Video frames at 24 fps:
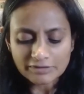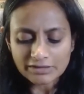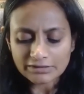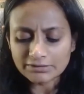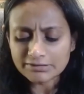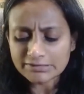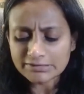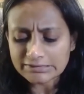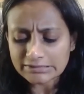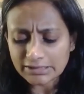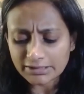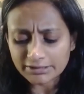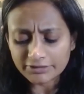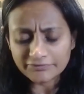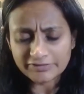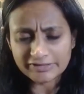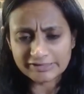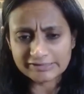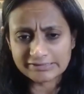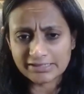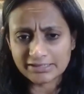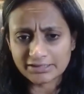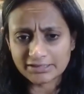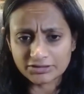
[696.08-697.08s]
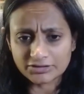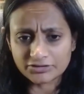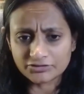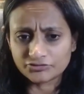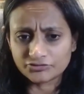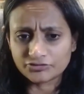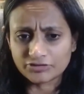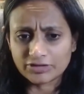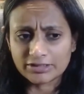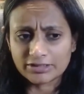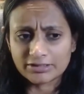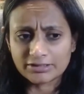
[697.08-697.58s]
There's a ton of
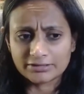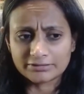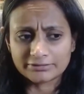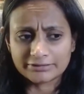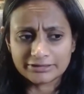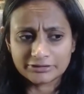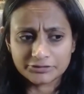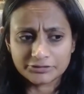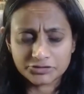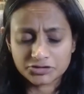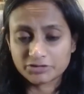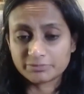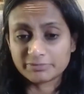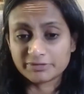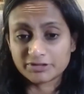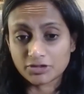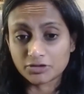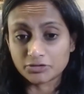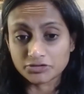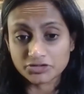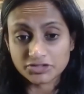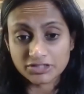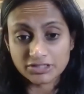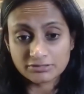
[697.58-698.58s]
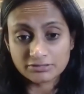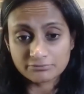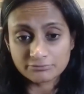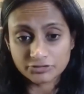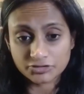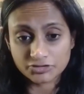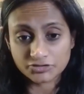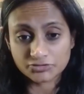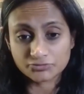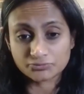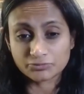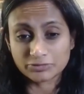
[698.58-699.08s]
executive leadership and coaching, which
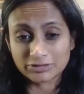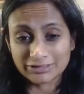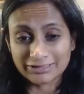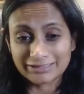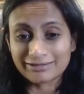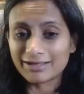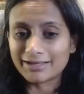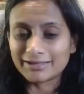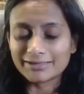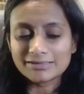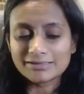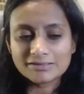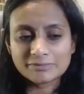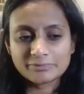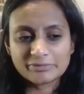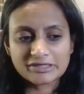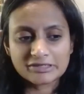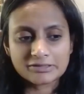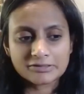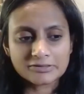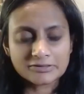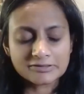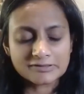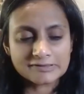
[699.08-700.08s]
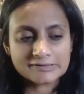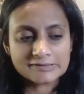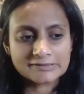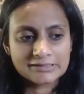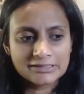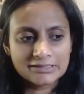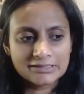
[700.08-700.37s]
is really nice because